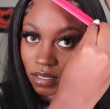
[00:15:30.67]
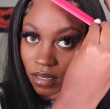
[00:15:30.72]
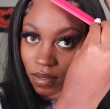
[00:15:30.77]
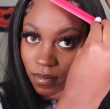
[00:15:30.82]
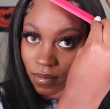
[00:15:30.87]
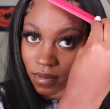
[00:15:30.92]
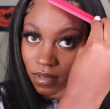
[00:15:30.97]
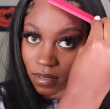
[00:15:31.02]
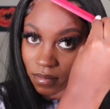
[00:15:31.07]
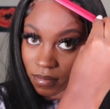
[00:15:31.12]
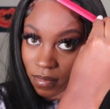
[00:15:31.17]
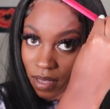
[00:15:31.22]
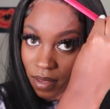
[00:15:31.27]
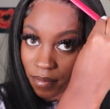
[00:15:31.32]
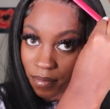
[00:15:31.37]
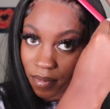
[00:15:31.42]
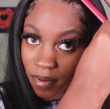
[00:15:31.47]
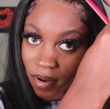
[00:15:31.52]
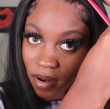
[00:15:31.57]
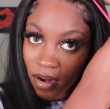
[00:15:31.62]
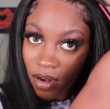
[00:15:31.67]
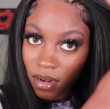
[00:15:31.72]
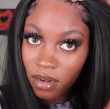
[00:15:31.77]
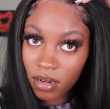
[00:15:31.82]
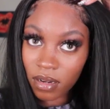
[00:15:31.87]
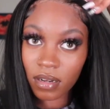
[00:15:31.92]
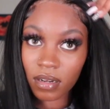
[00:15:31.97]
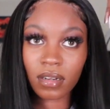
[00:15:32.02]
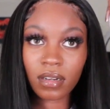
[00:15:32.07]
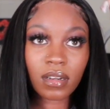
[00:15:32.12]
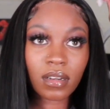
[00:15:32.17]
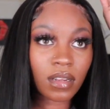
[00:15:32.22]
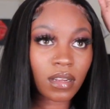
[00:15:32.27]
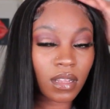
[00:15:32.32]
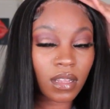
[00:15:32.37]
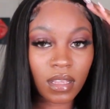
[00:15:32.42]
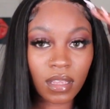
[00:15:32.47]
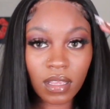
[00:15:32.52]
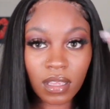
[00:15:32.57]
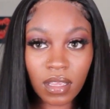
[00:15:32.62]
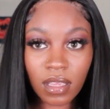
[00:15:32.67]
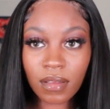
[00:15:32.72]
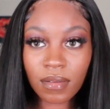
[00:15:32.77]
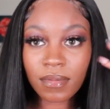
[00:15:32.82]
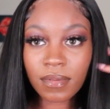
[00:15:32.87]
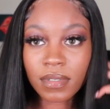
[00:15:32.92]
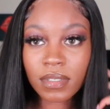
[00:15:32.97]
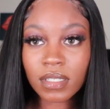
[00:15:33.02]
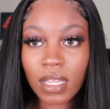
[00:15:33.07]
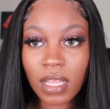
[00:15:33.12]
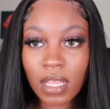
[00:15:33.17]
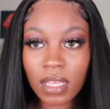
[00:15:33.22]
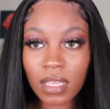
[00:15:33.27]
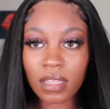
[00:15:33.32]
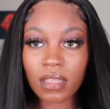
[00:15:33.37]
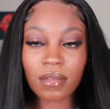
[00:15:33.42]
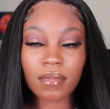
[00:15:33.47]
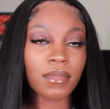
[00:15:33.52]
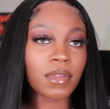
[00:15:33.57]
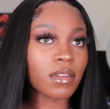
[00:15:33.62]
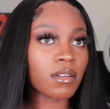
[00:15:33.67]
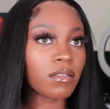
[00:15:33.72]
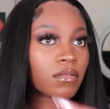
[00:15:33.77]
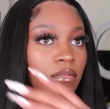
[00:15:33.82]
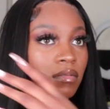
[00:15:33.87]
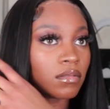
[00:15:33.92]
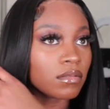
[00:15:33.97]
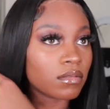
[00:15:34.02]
It was my part. It was not in the middle.